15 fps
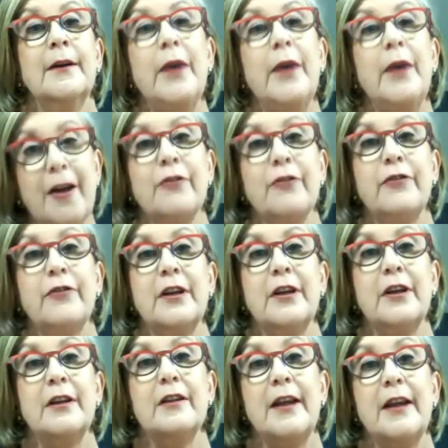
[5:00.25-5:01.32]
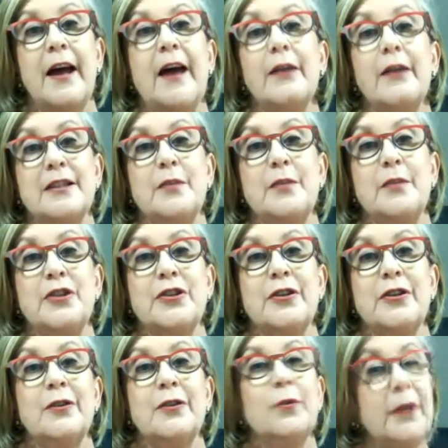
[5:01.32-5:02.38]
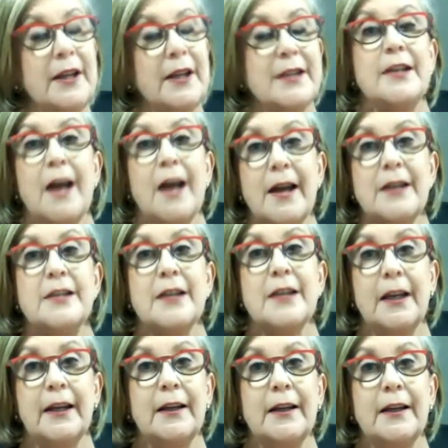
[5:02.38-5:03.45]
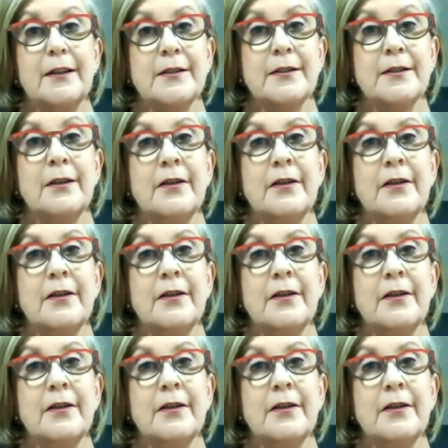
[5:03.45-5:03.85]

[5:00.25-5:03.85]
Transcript: We're confident that our exhibition will excite delegates